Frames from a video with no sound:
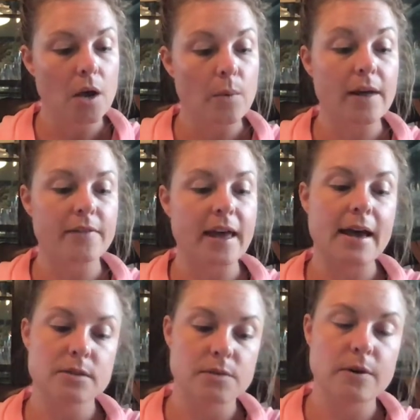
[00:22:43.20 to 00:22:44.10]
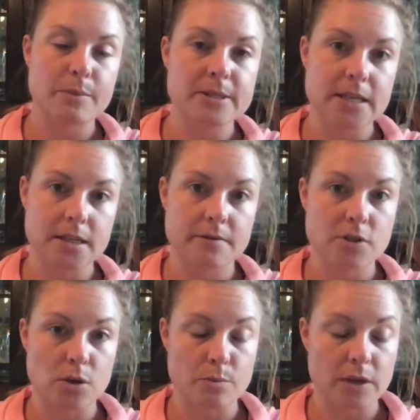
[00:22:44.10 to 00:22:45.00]
Well, the House of Representatives
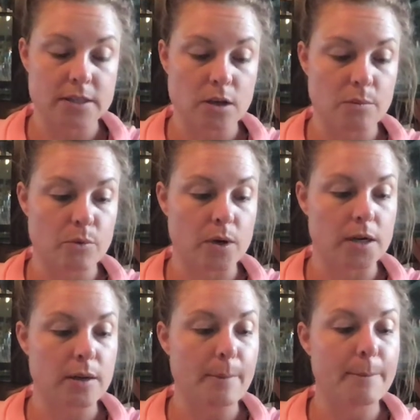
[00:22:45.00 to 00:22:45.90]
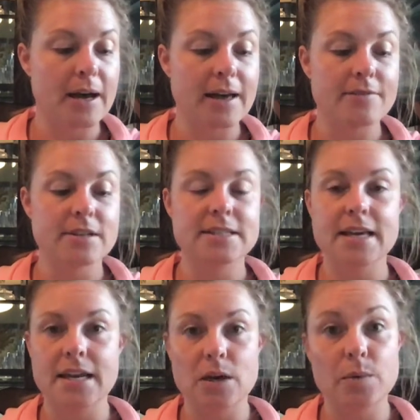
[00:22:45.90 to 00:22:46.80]
is on board, but the
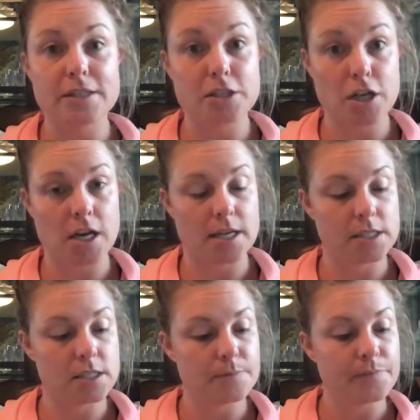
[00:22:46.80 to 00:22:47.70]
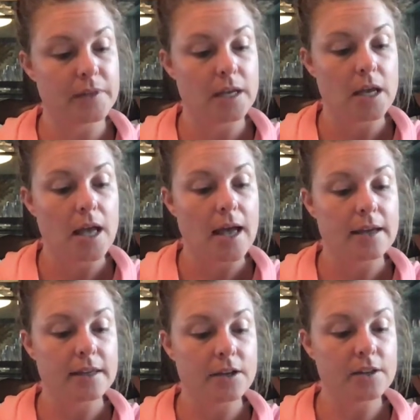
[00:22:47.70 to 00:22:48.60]
Senate was not. A
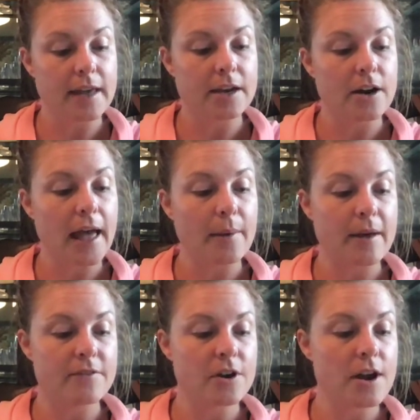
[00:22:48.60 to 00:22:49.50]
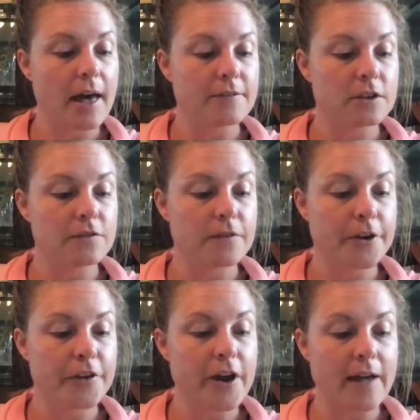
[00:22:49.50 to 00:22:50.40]
year later, however, after
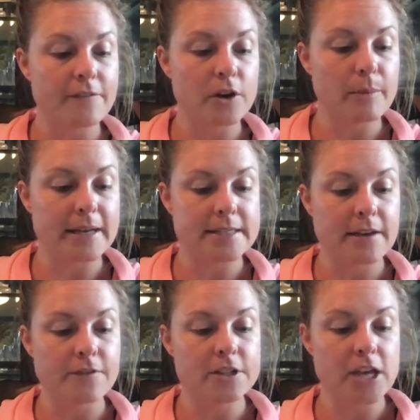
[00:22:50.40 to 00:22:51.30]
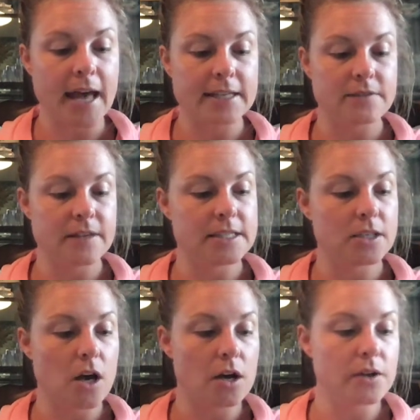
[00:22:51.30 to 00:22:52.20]
further effort by suffrage activists,
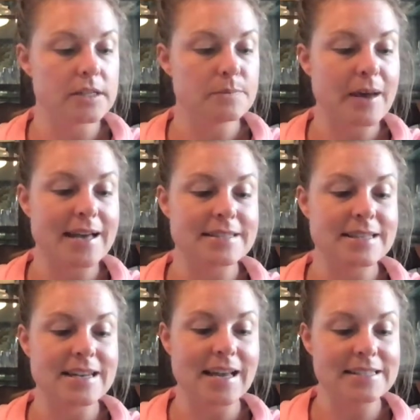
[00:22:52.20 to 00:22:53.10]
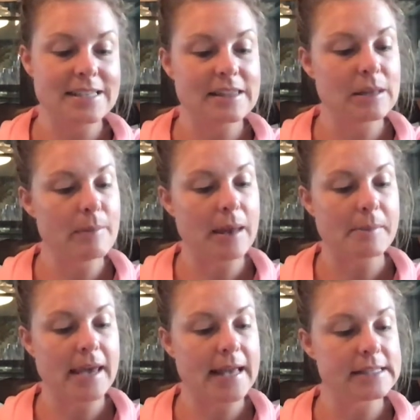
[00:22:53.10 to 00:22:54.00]
Congress passed the 19th
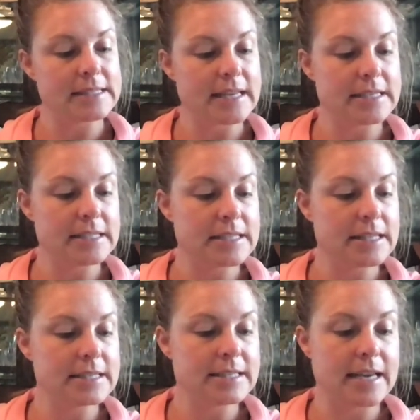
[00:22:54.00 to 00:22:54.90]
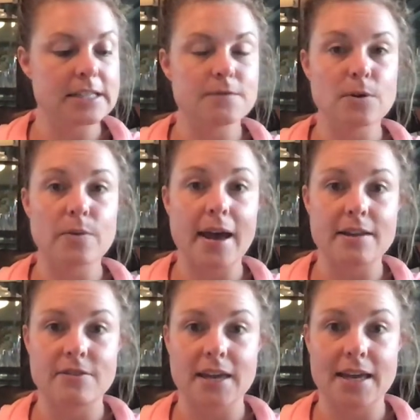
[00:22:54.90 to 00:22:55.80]
Amendment and sent it to the states for
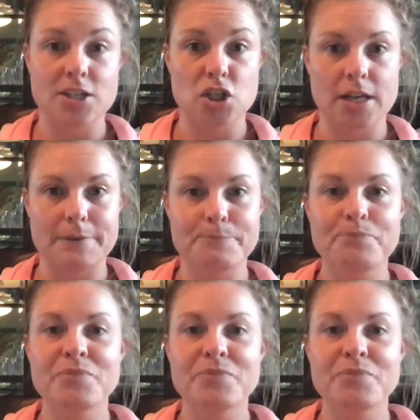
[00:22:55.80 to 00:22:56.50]
ratification.